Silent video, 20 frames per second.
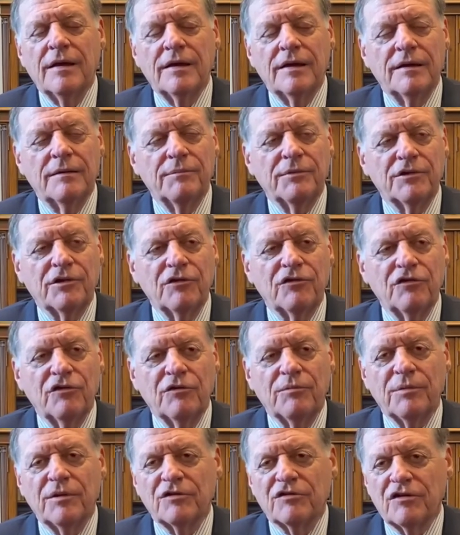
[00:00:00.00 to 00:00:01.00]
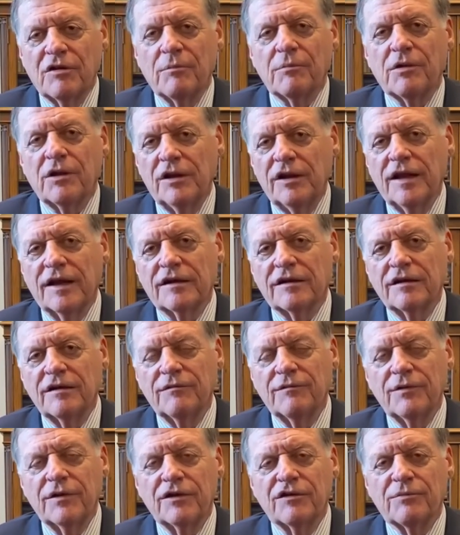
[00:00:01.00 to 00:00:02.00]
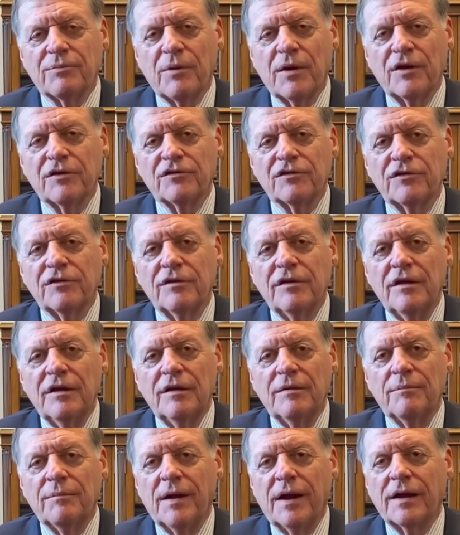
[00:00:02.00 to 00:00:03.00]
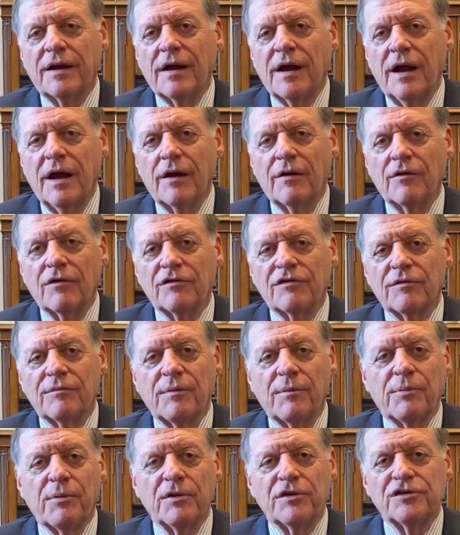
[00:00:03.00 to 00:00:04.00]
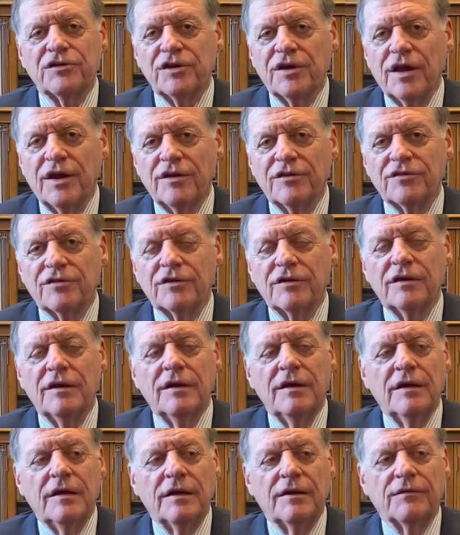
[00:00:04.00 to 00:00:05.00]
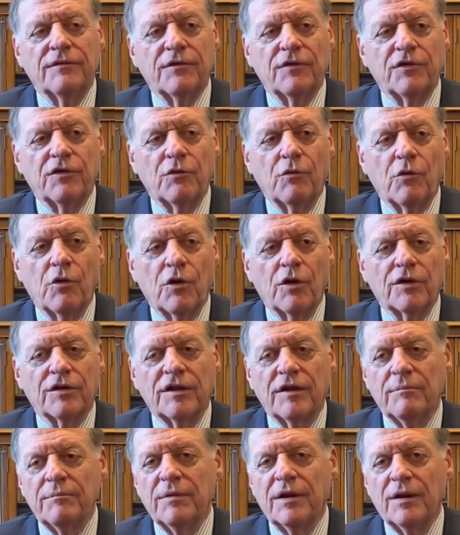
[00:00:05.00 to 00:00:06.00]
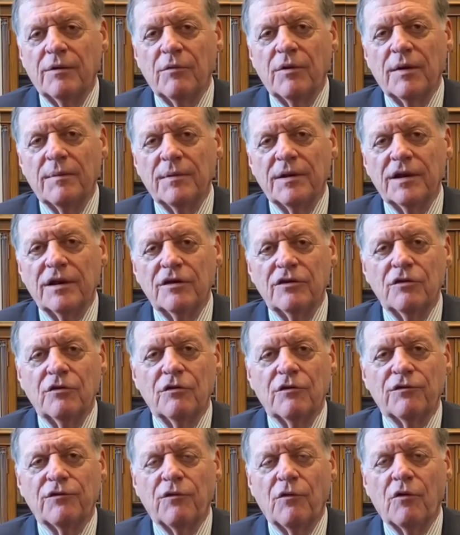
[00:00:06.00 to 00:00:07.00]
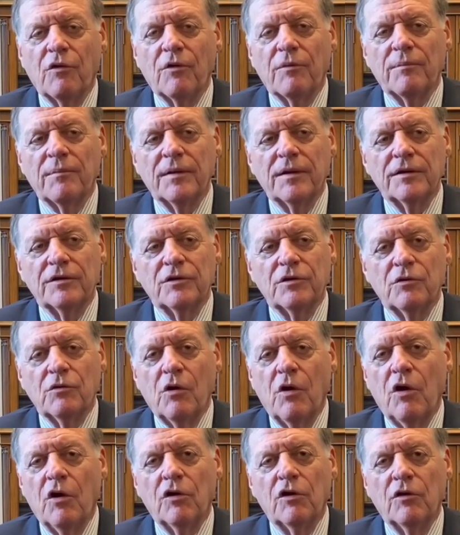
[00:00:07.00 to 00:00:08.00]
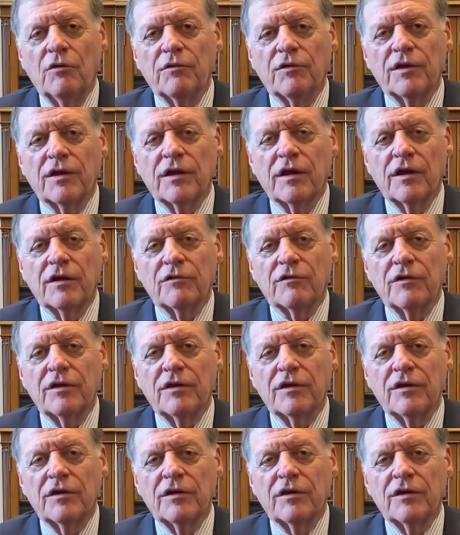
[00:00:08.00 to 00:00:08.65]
but there should have been some collective expression by Congress of appreciation for the work that men and women in uniform do all over the country